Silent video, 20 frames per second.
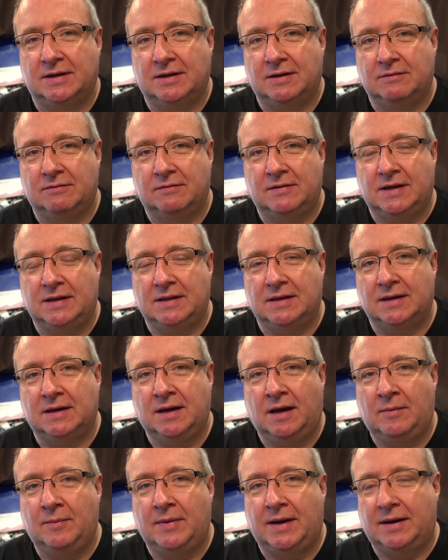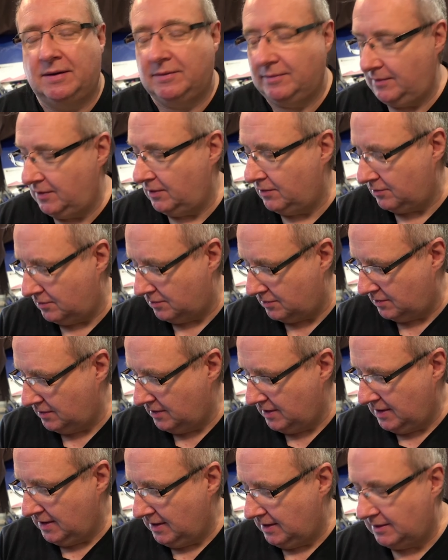have either come out or
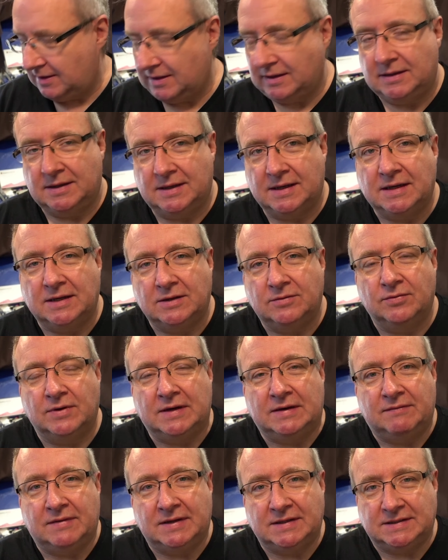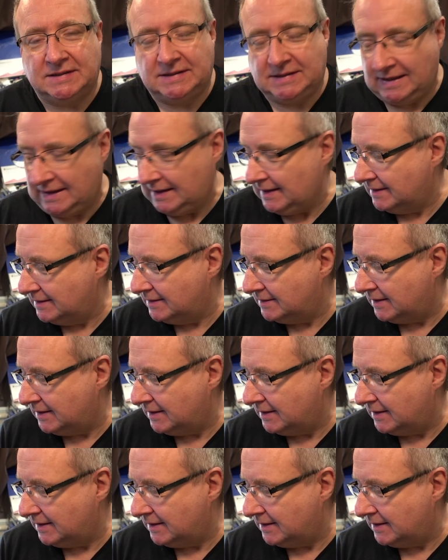that need revisiting.